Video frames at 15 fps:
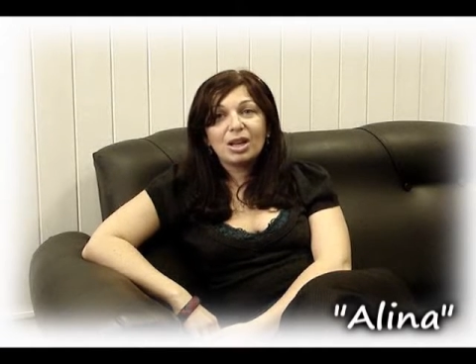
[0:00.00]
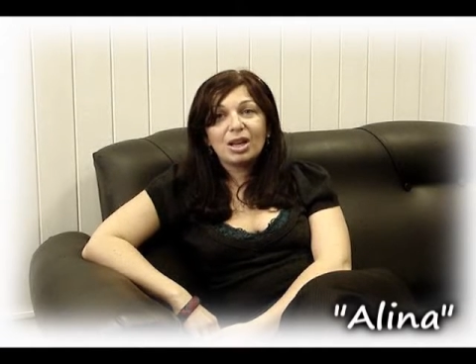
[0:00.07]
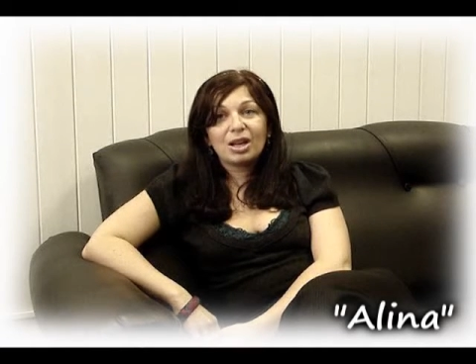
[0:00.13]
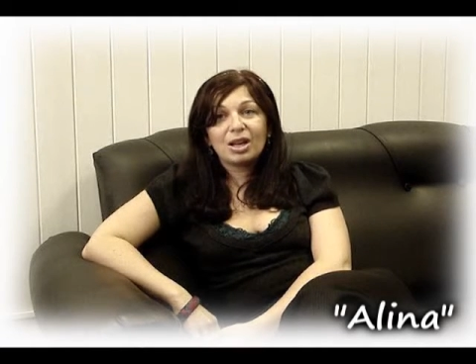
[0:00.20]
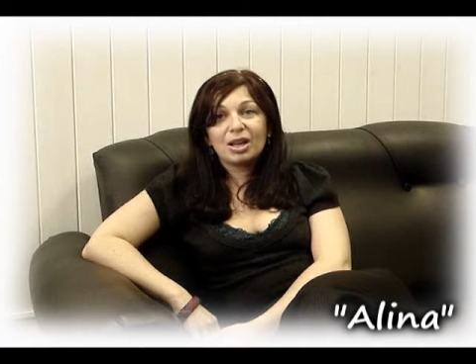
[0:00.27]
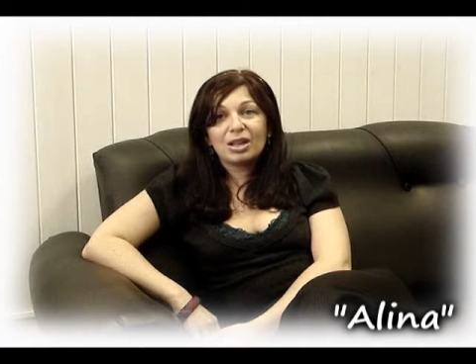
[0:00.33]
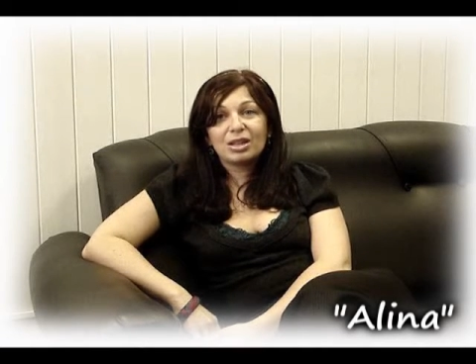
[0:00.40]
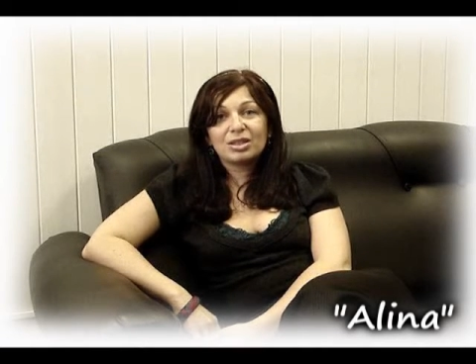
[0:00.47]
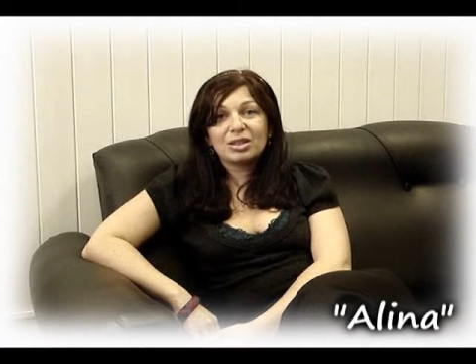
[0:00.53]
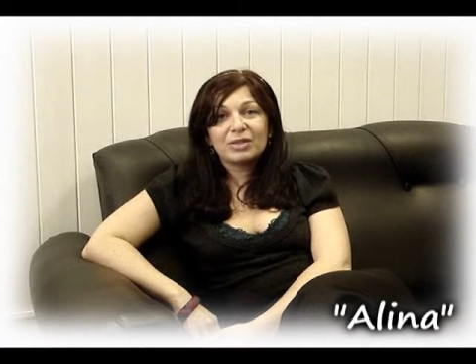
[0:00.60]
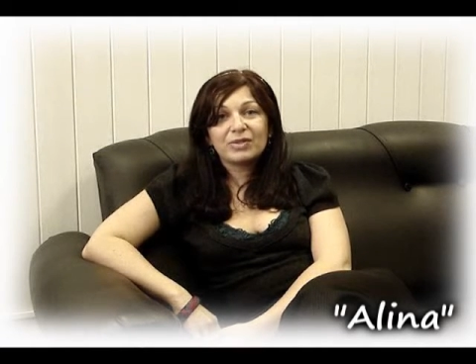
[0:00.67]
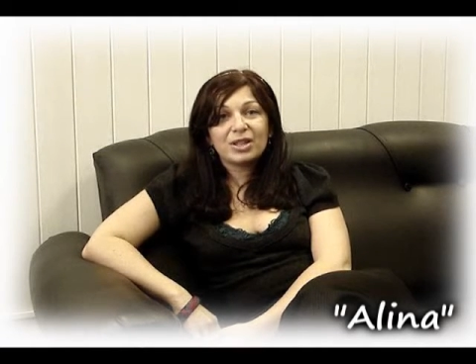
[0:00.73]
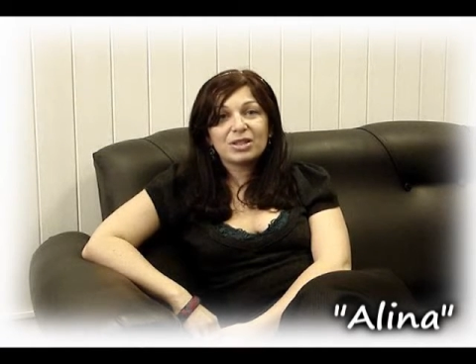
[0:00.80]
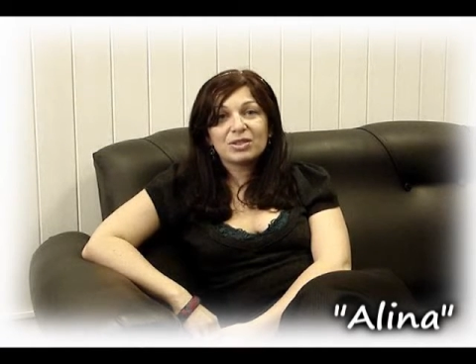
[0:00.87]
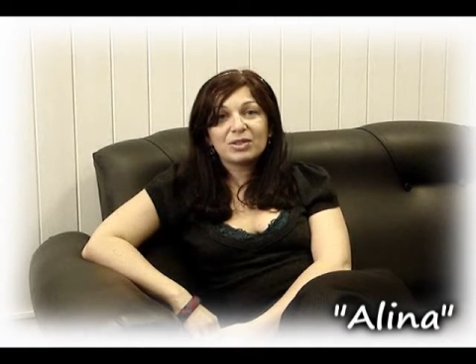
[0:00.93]
and
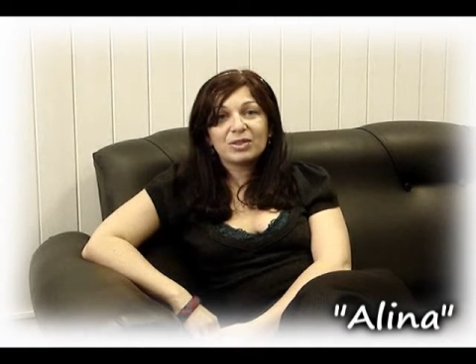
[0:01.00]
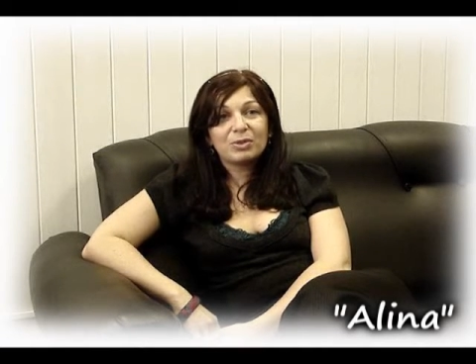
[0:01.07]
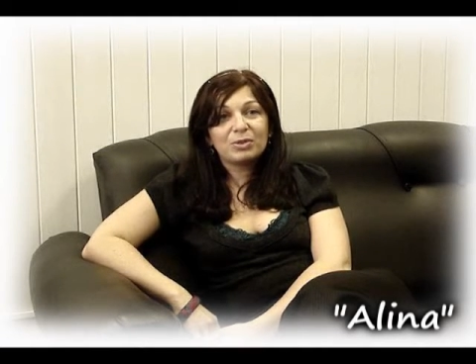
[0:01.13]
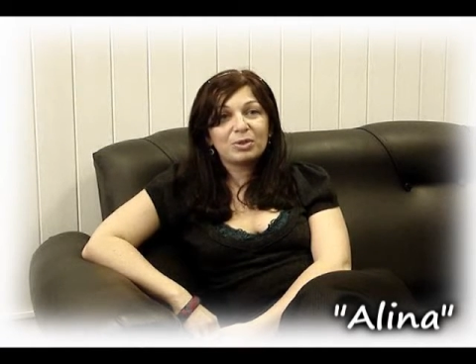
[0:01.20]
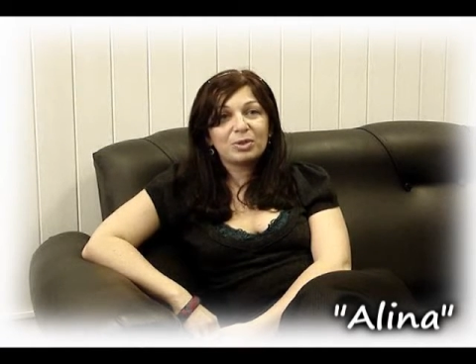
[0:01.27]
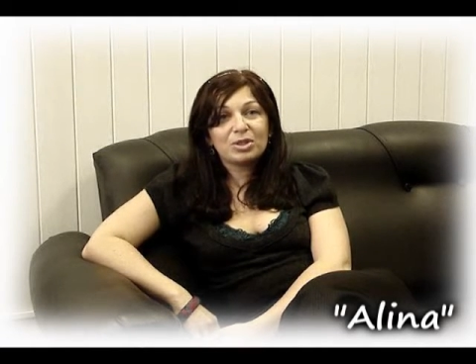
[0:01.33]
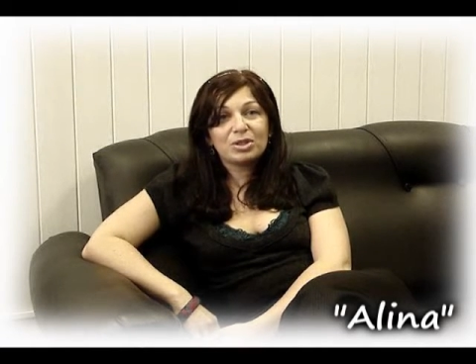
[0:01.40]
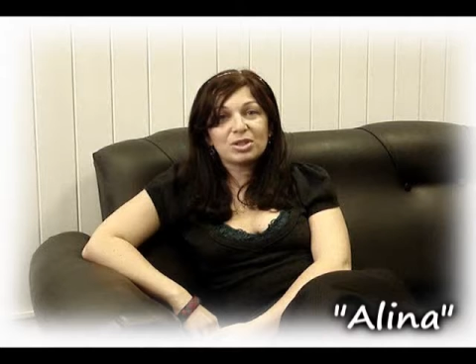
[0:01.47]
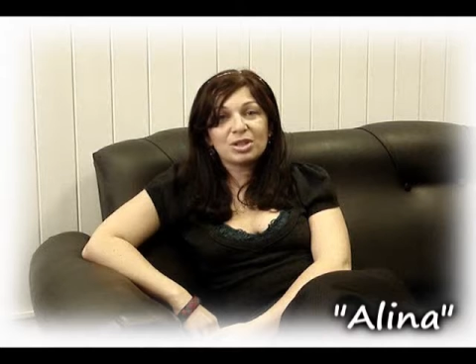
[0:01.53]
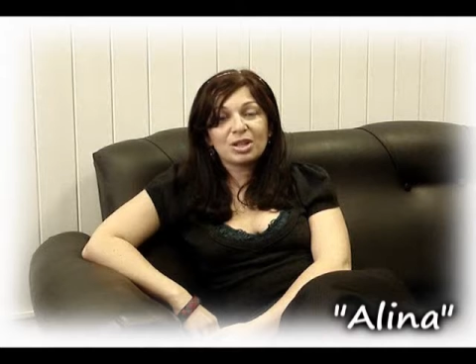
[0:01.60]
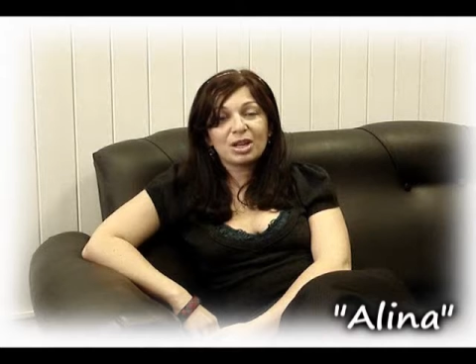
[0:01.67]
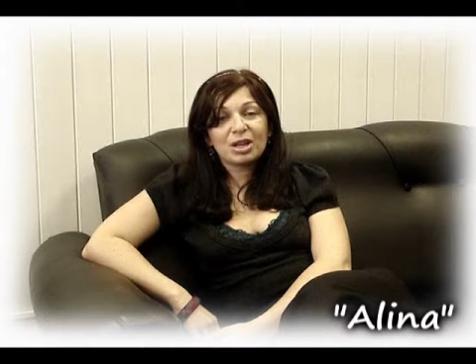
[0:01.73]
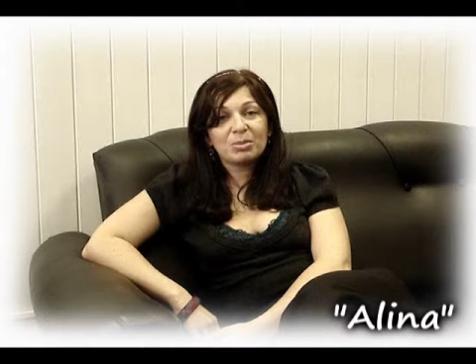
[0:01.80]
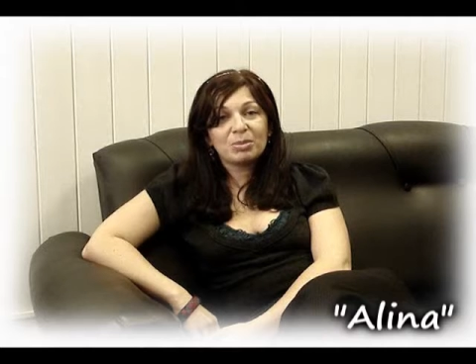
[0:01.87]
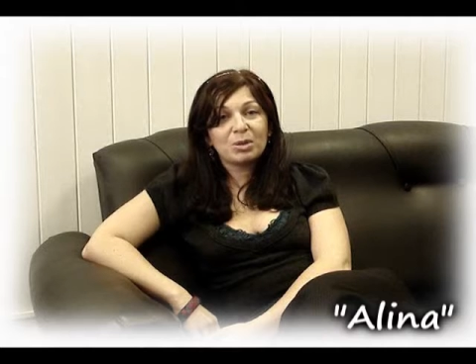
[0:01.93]
that is the first
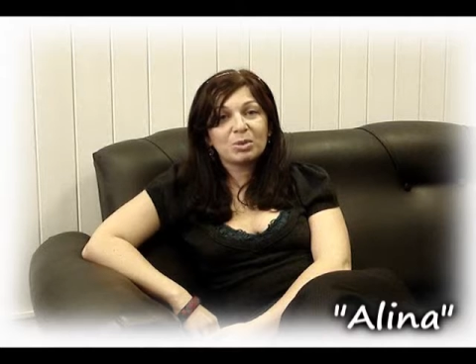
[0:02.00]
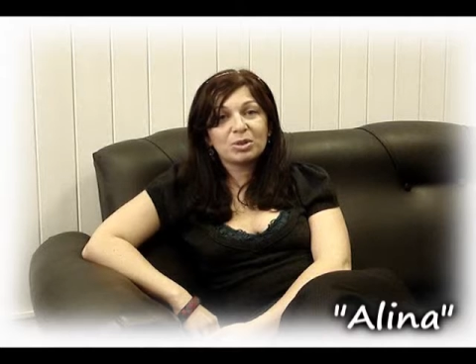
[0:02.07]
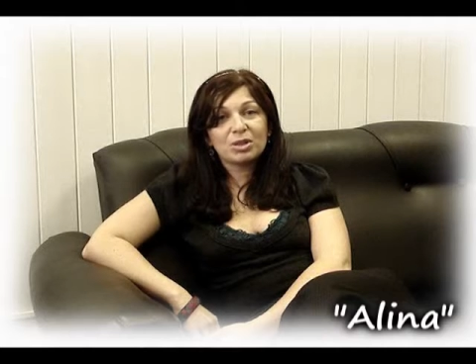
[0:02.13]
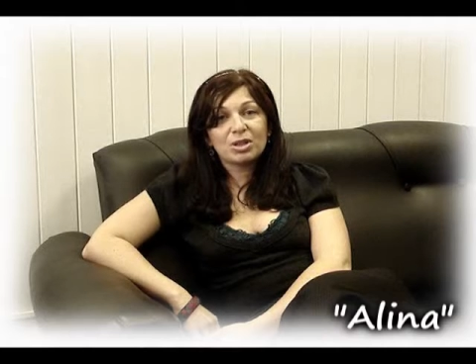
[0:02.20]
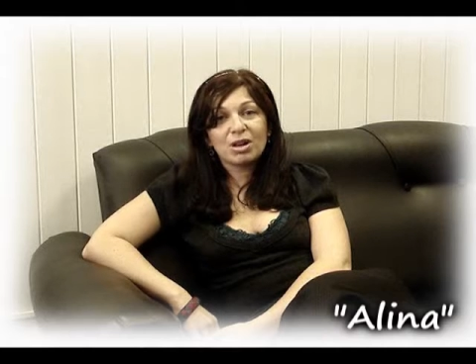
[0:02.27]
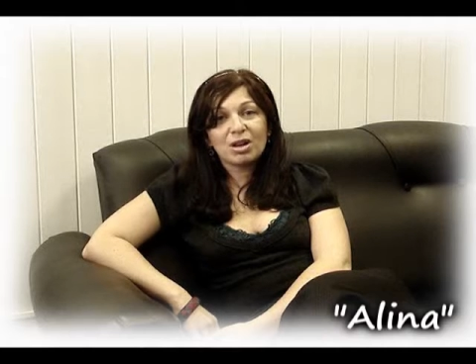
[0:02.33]
time I was